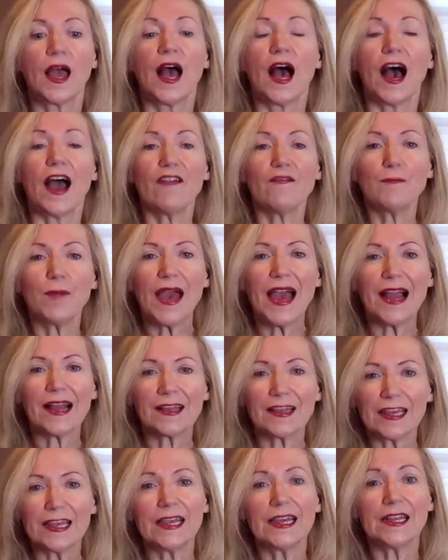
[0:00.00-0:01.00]
I've
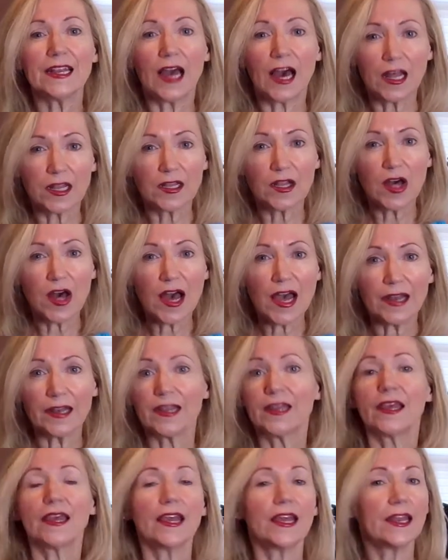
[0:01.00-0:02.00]
packed in a lot
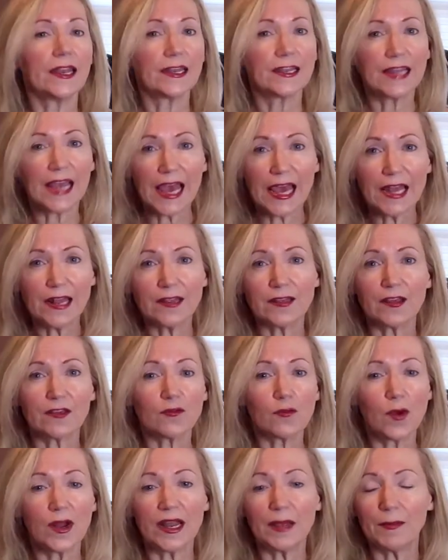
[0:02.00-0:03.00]
in 10 to
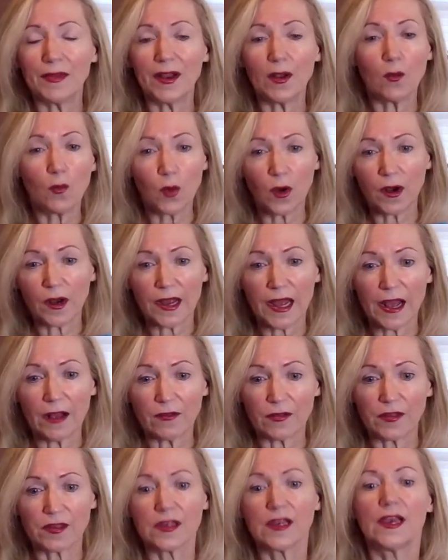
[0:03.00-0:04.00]
20 minute
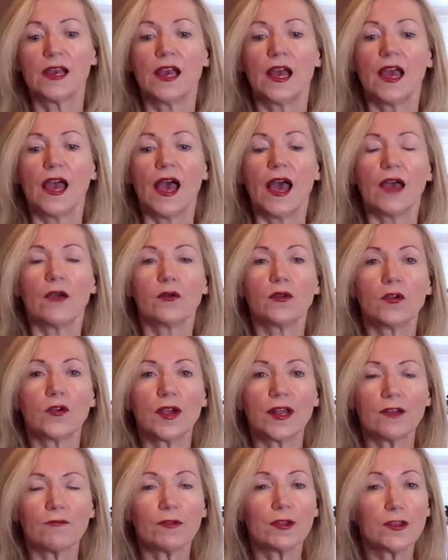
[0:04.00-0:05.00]
workouts. You're
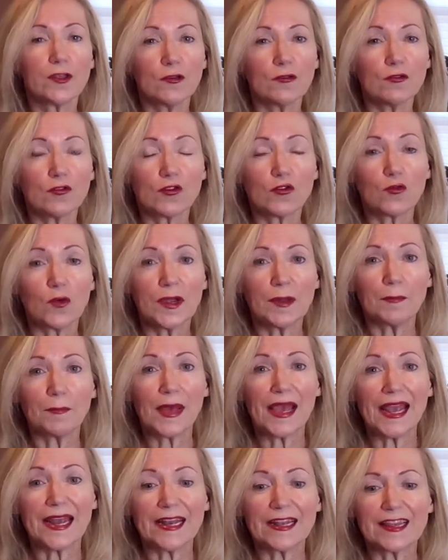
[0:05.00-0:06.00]
going to reduce joint
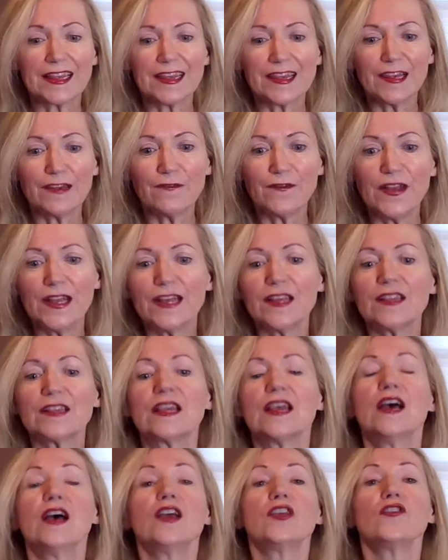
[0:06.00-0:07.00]
pain and stiffness,
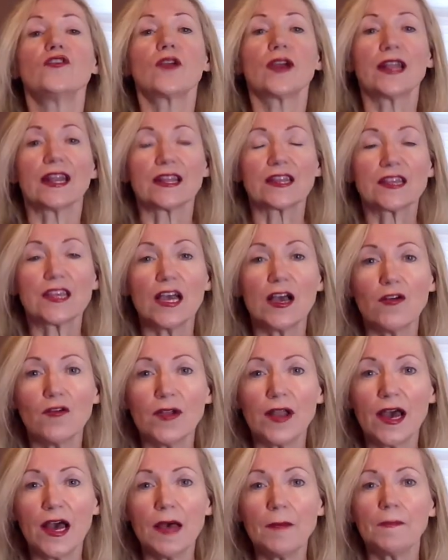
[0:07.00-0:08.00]
you're going to tone
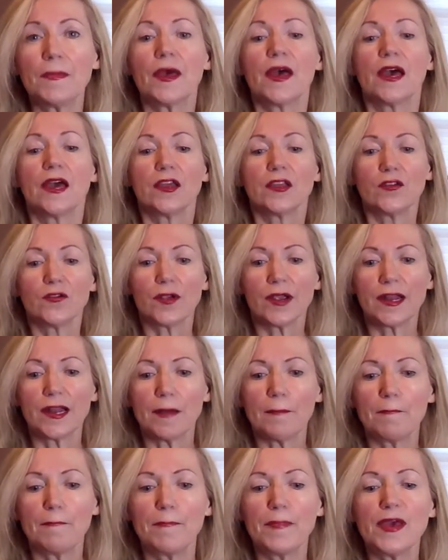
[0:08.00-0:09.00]
up, you're going to
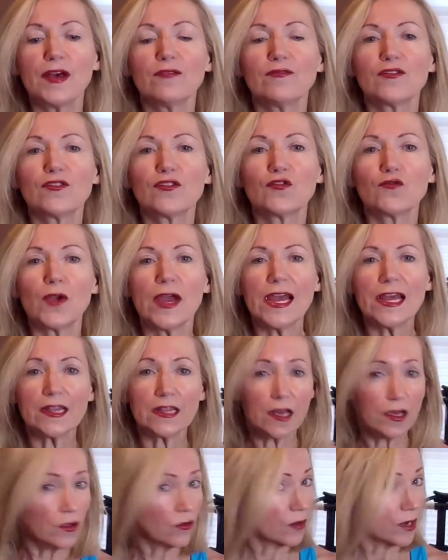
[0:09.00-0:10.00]
build strength,
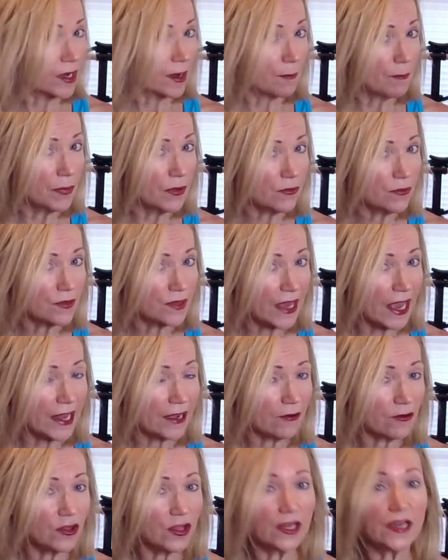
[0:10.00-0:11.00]
you're going to boost
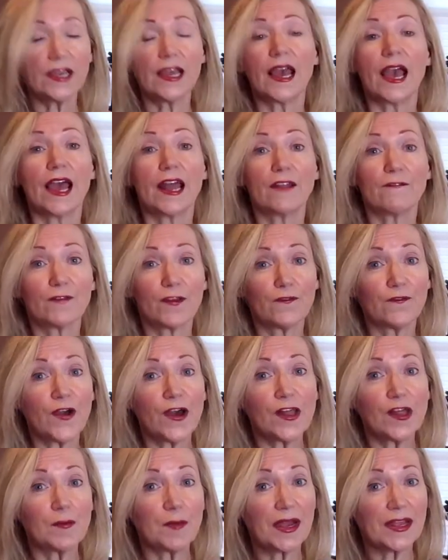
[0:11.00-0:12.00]
energy, and if you
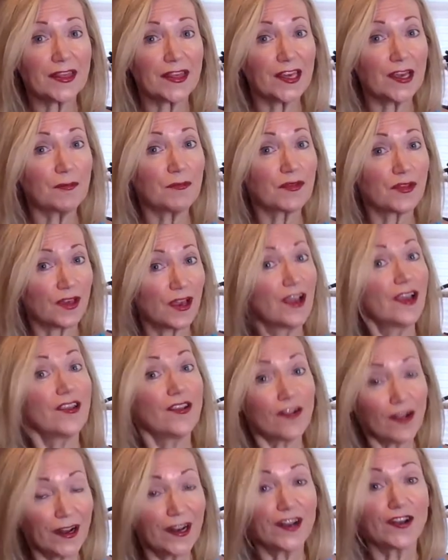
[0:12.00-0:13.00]
follow my tips, you're
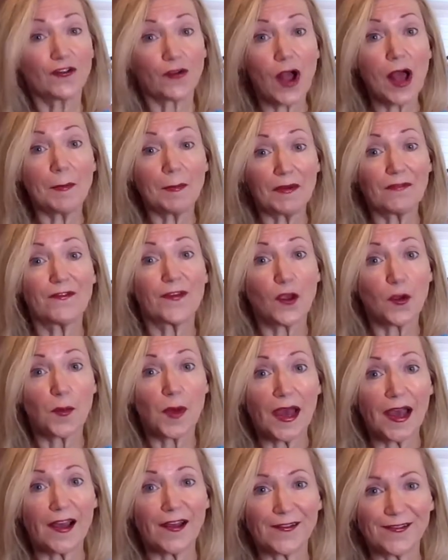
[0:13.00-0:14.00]
going to drop a few
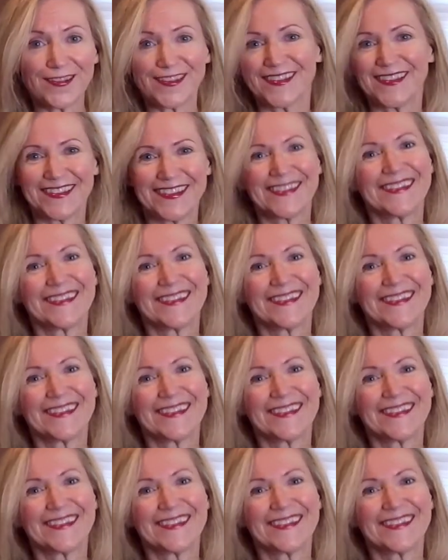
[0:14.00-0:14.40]
pounds.